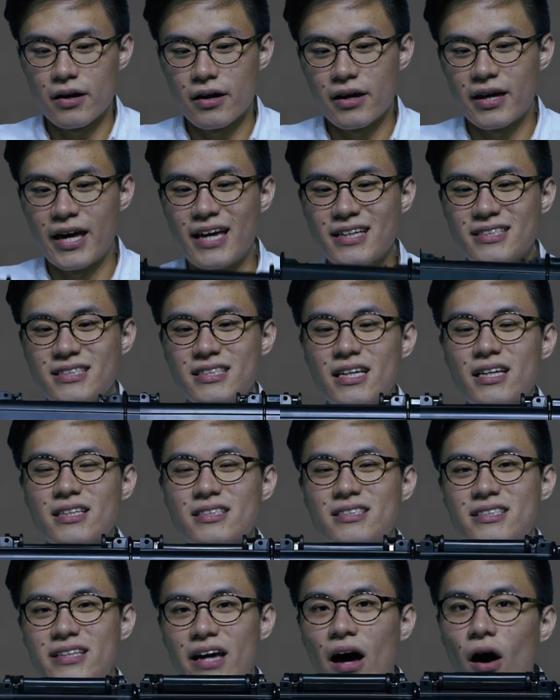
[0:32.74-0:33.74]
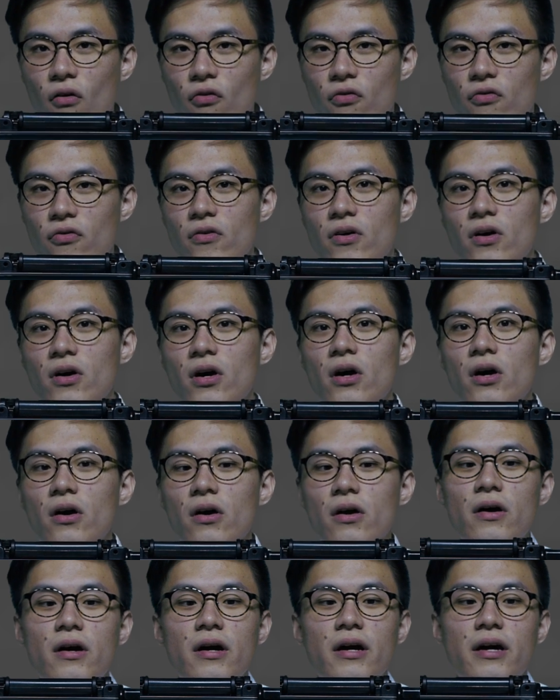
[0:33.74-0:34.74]
case itself.
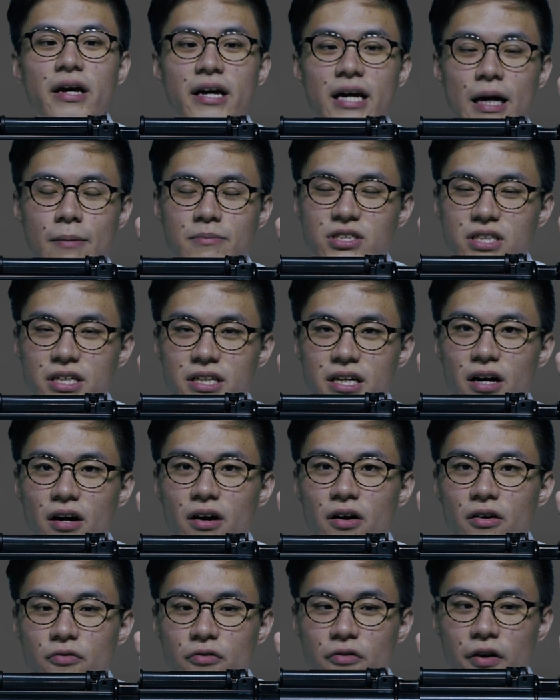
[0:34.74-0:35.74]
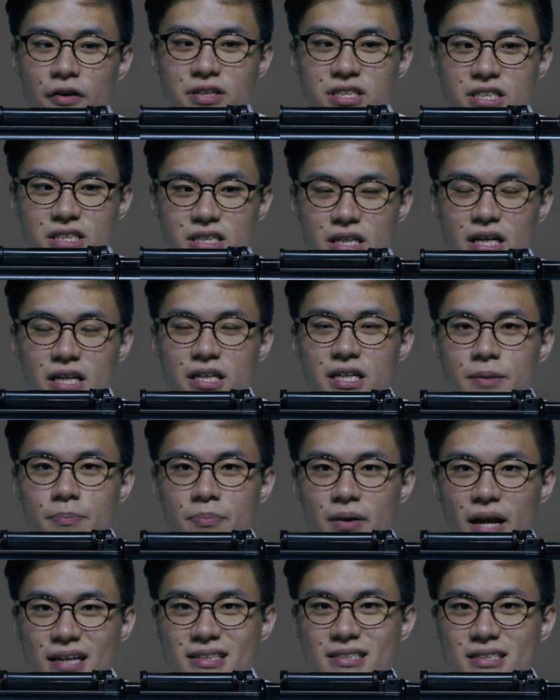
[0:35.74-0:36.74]
It comes in a very sturdy
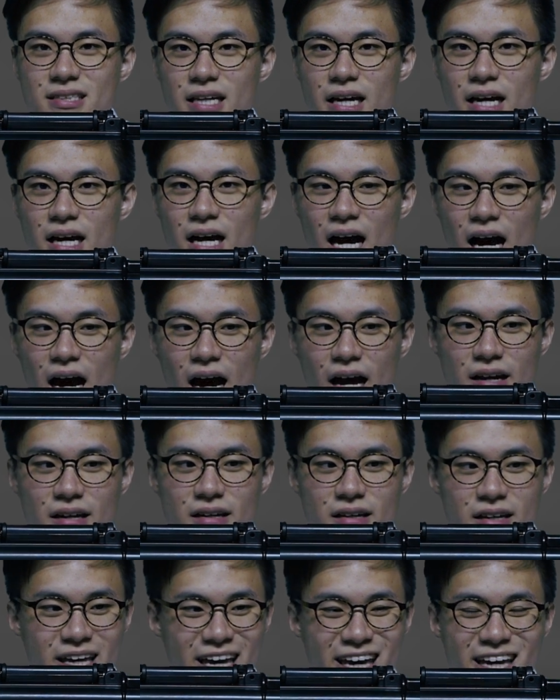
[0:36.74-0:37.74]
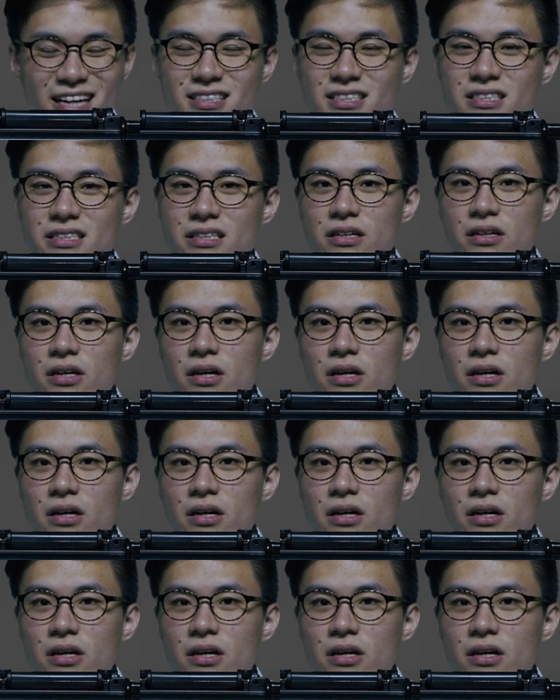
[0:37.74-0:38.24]
plastic hard case,